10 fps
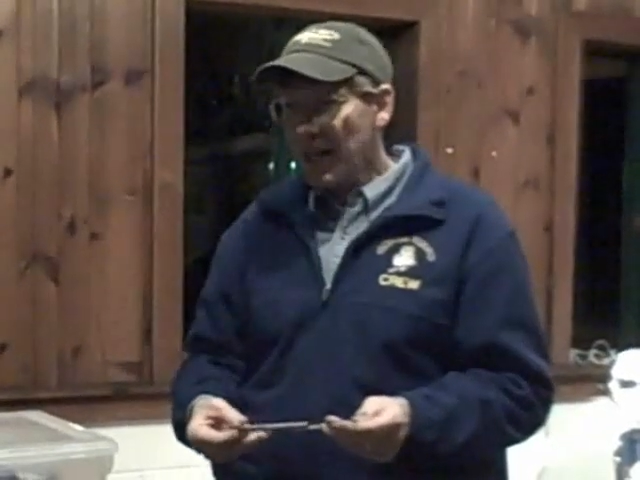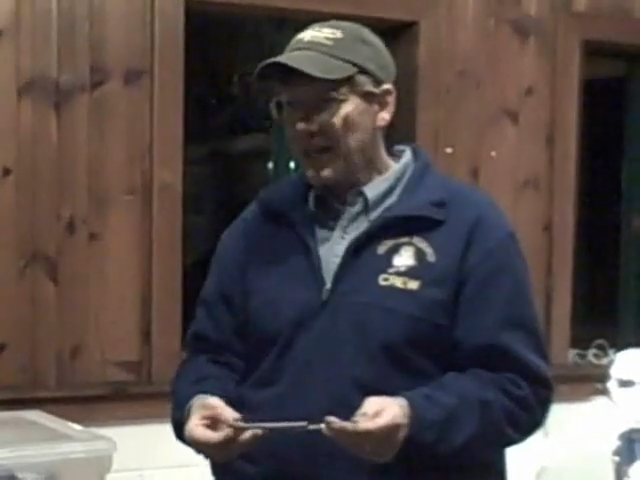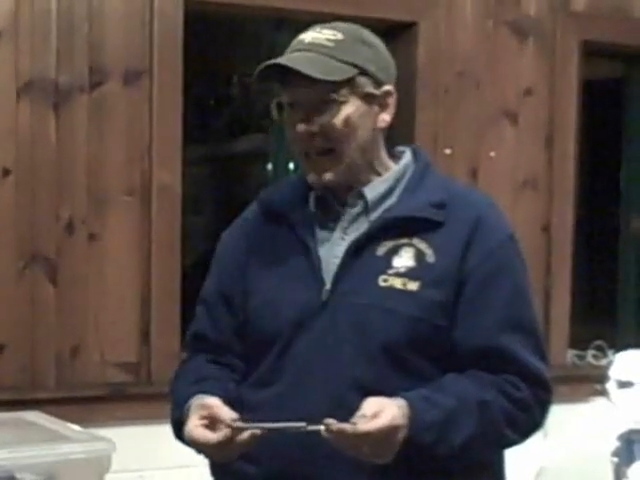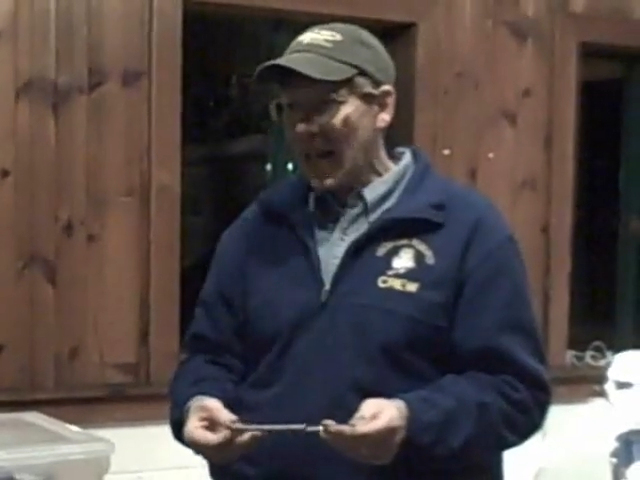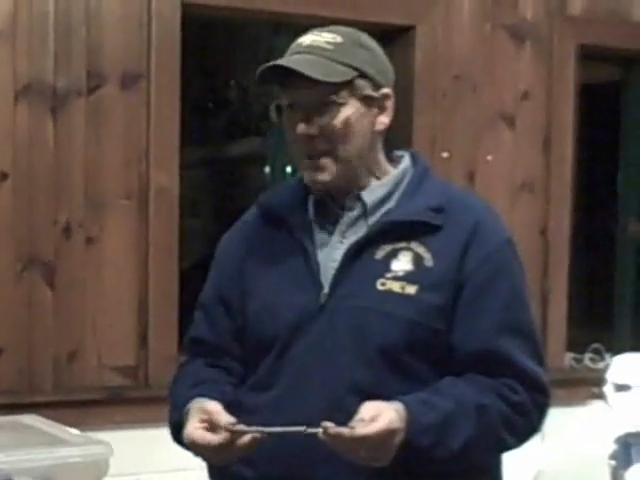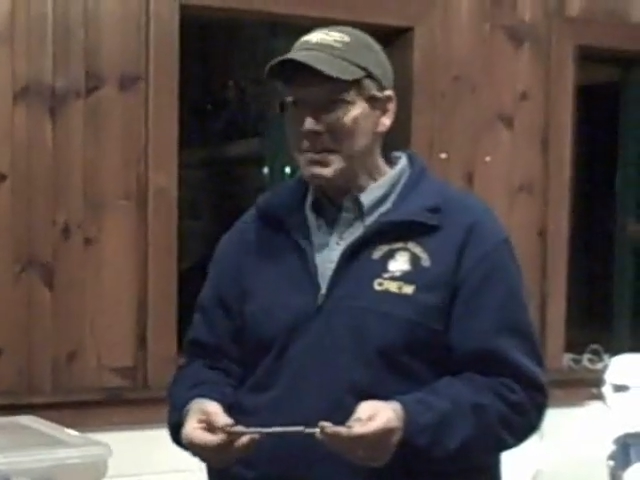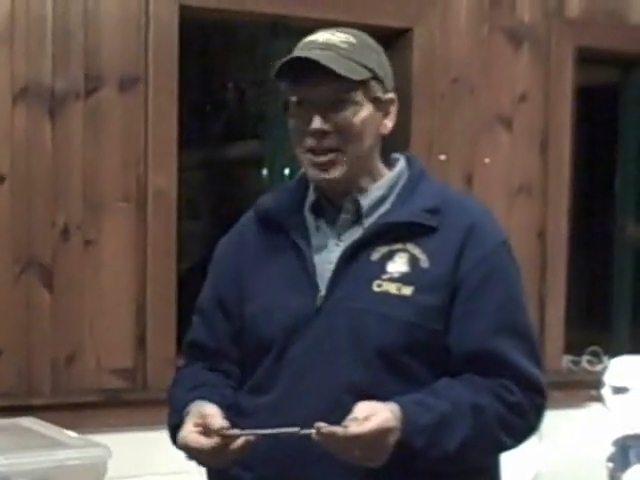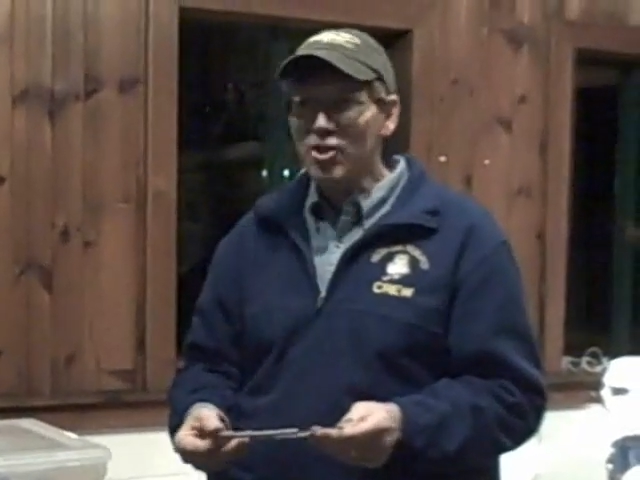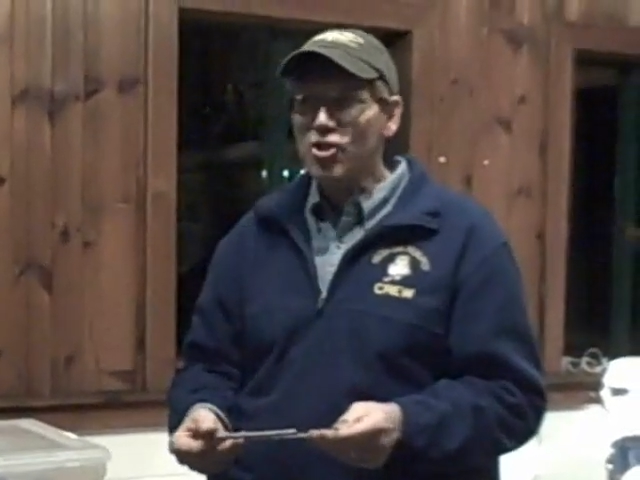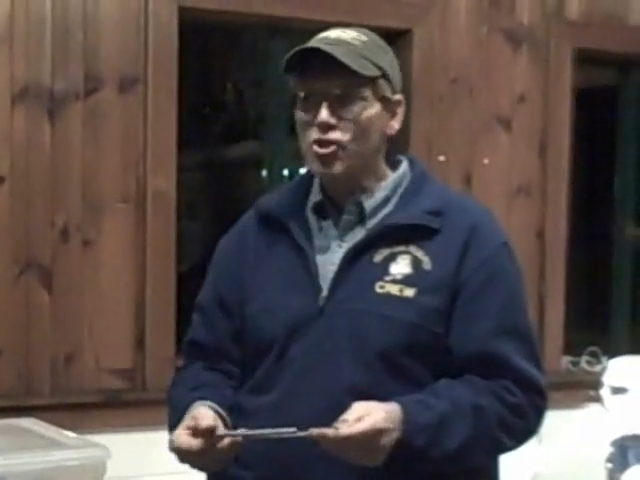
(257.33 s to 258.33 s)
And then
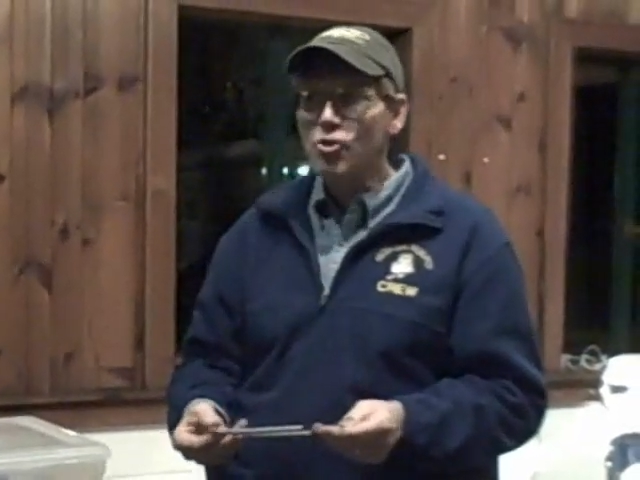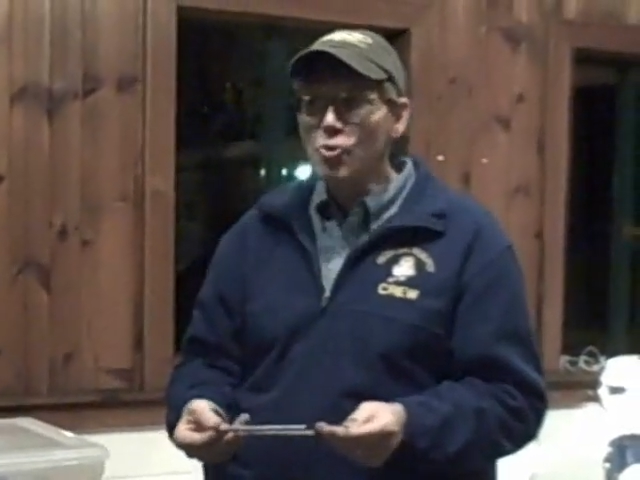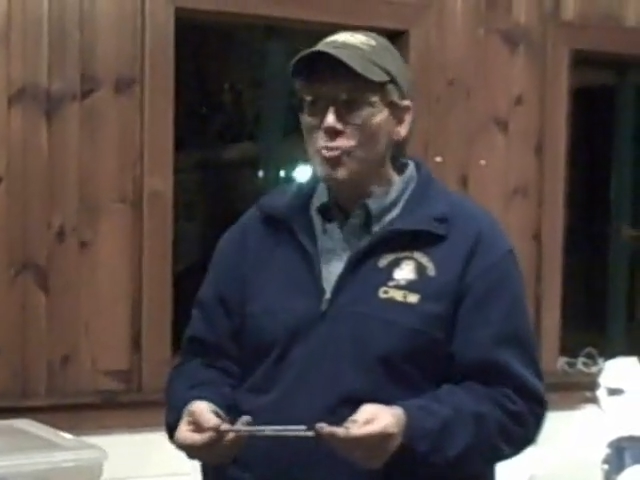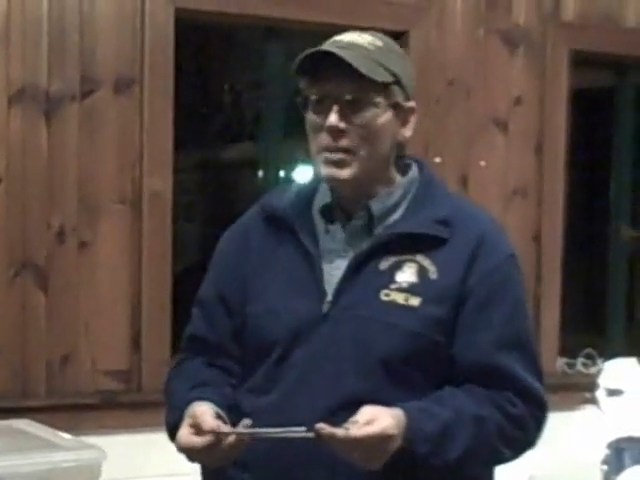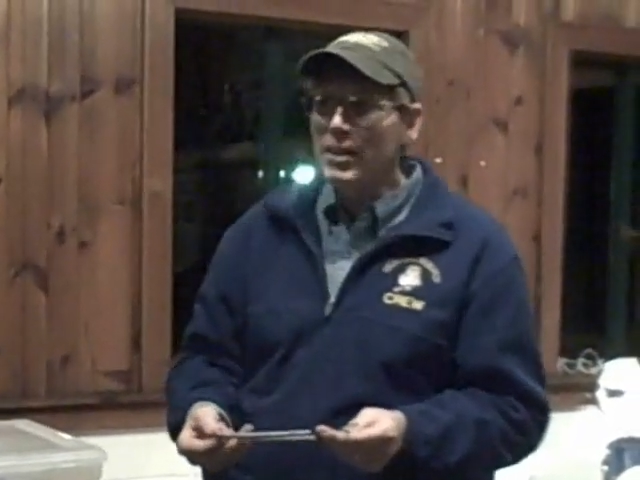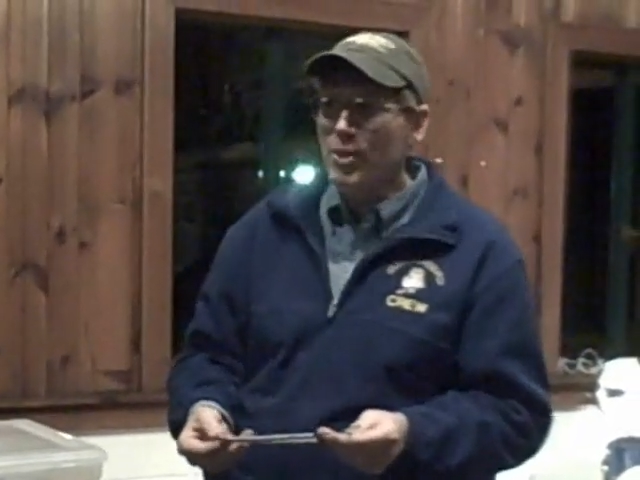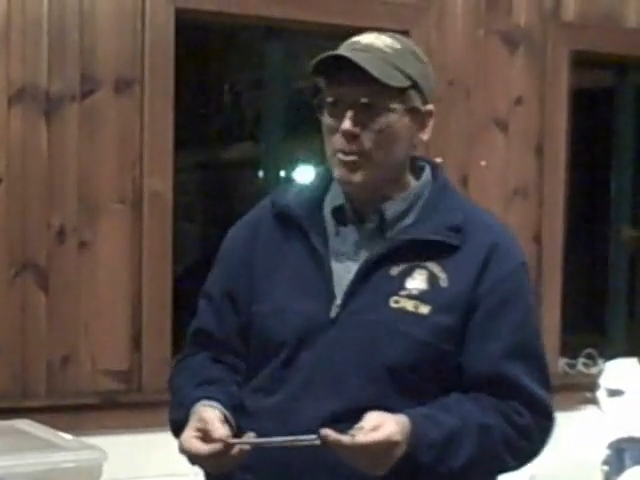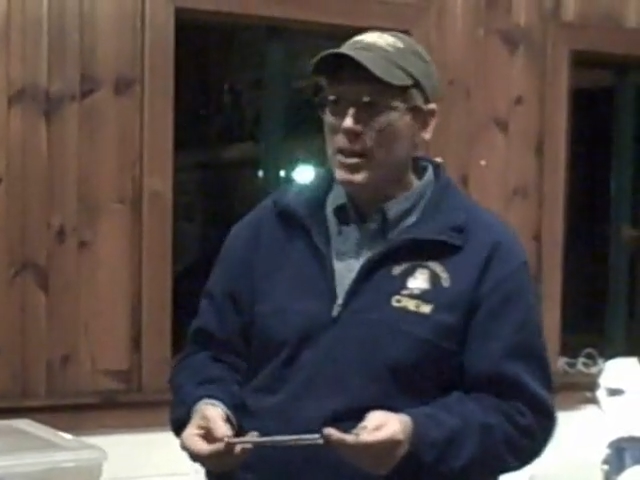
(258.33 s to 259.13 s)
I'm assuming there